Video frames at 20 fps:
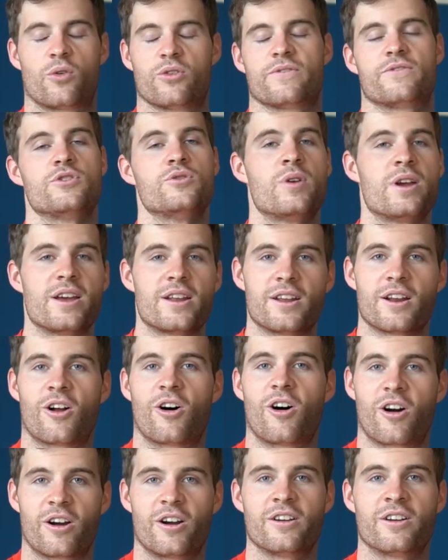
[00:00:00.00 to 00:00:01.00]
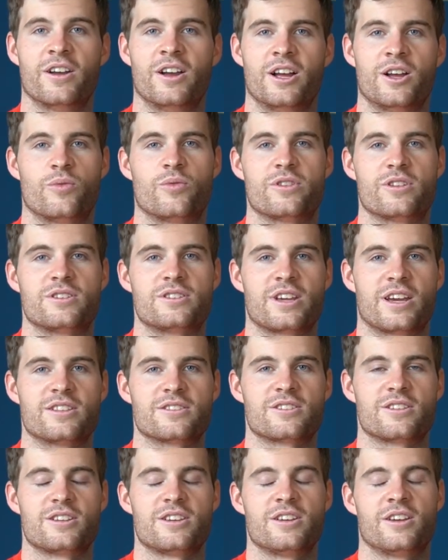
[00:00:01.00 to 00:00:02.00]
If you hit it hard with
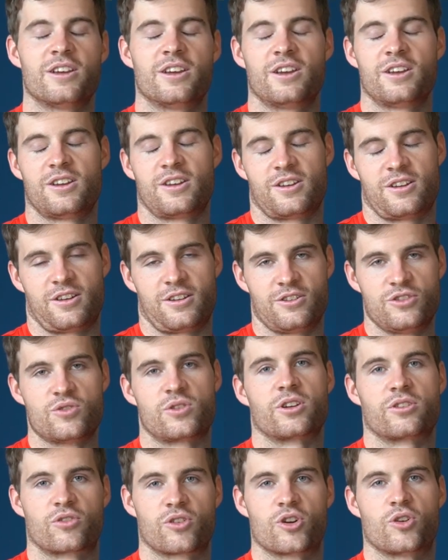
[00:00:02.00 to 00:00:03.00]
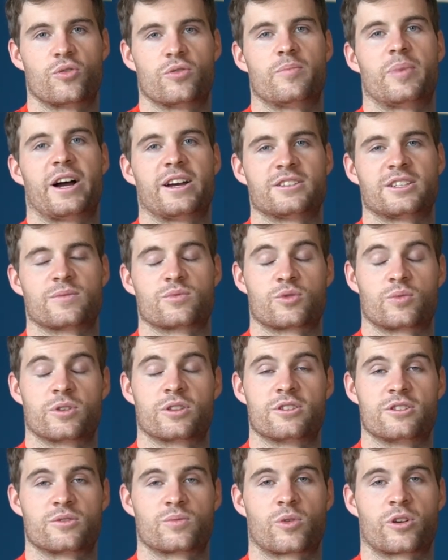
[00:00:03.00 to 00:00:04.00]
intensity, you can grow the biceps with
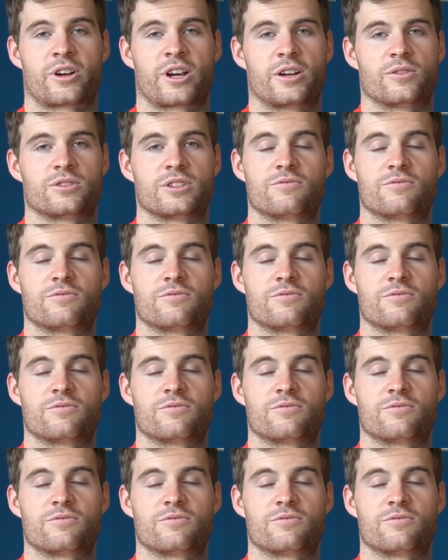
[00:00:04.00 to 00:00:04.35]
these workouts.